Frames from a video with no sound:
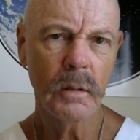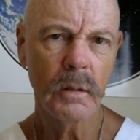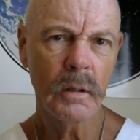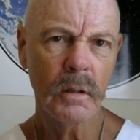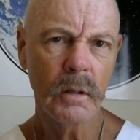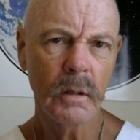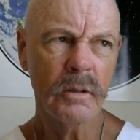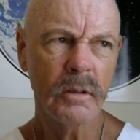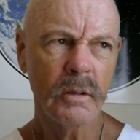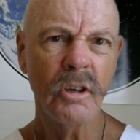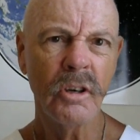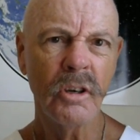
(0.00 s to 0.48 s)

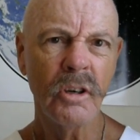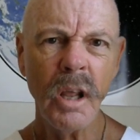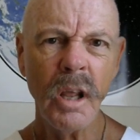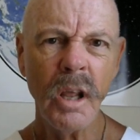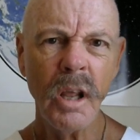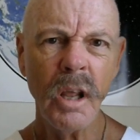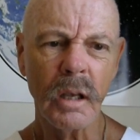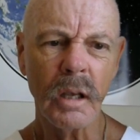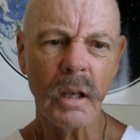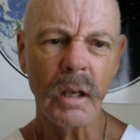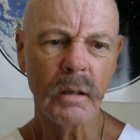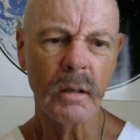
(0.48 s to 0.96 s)
It's
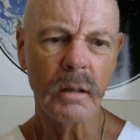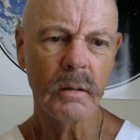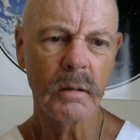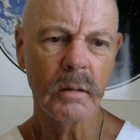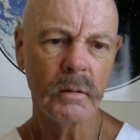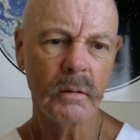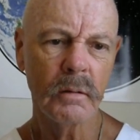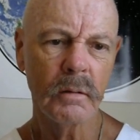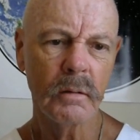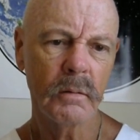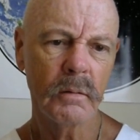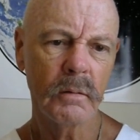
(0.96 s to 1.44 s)
dirty.
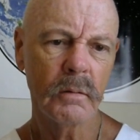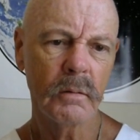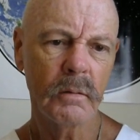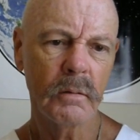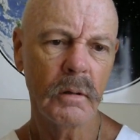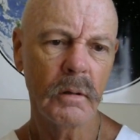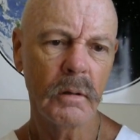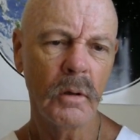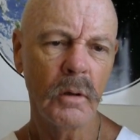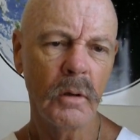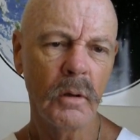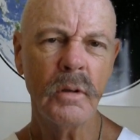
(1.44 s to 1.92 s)

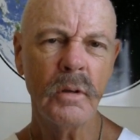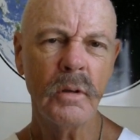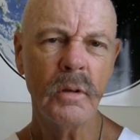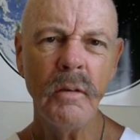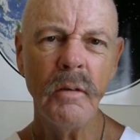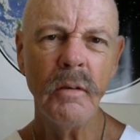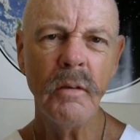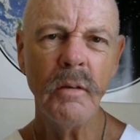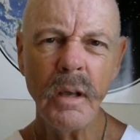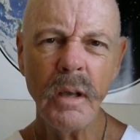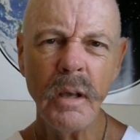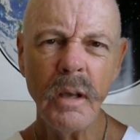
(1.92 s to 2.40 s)
No
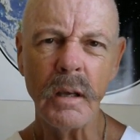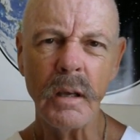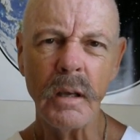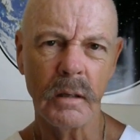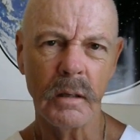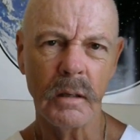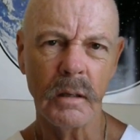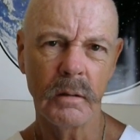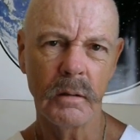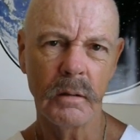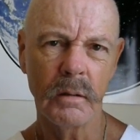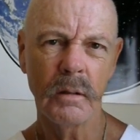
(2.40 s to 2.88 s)
TV.
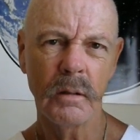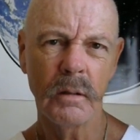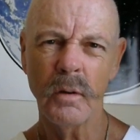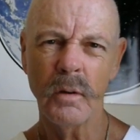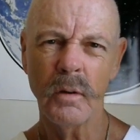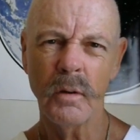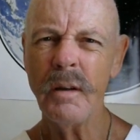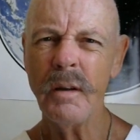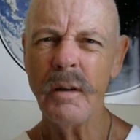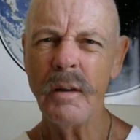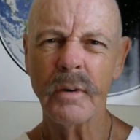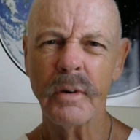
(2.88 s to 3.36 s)

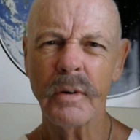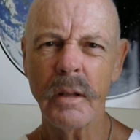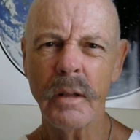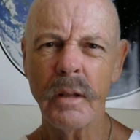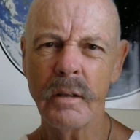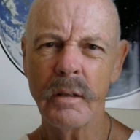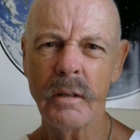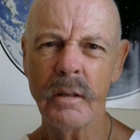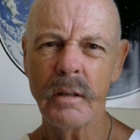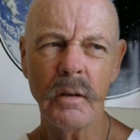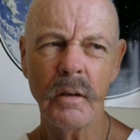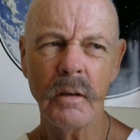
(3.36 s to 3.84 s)
Don't eat in front of
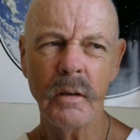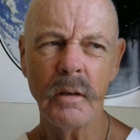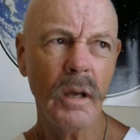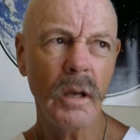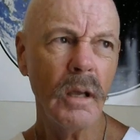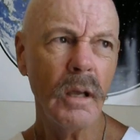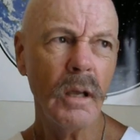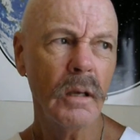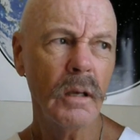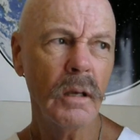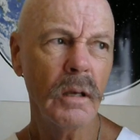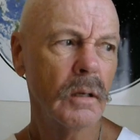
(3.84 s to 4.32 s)
the
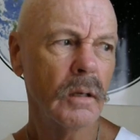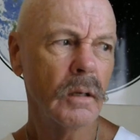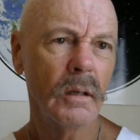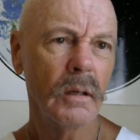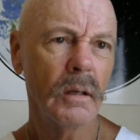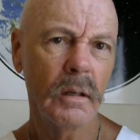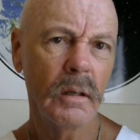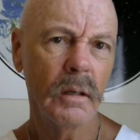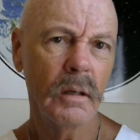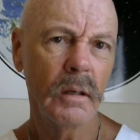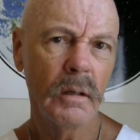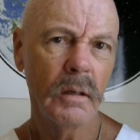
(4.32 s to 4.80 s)
TV.
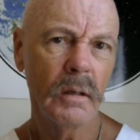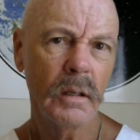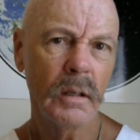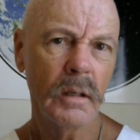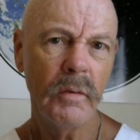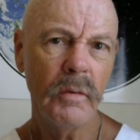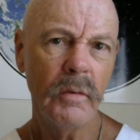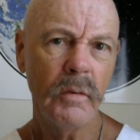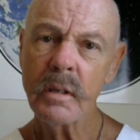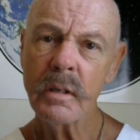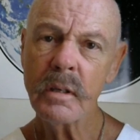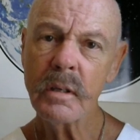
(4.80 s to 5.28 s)

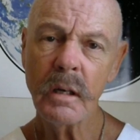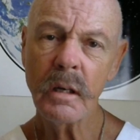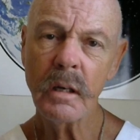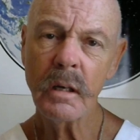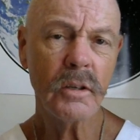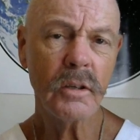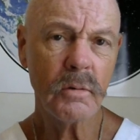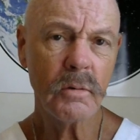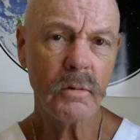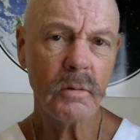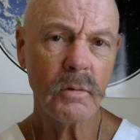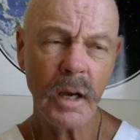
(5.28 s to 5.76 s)
TV is going to
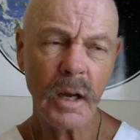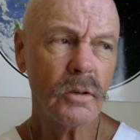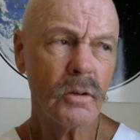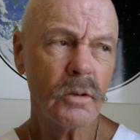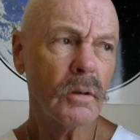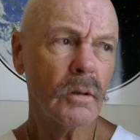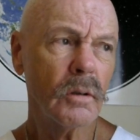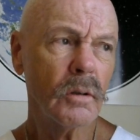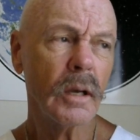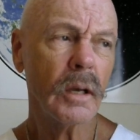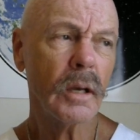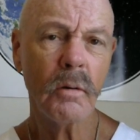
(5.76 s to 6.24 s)
distract
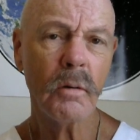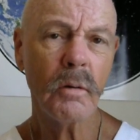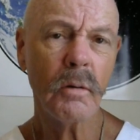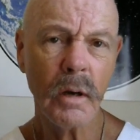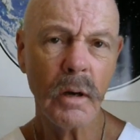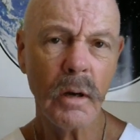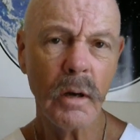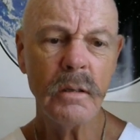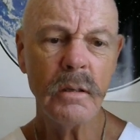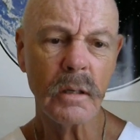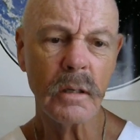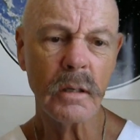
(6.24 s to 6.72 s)
you like
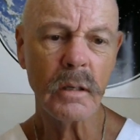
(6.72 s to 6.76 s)
crazy.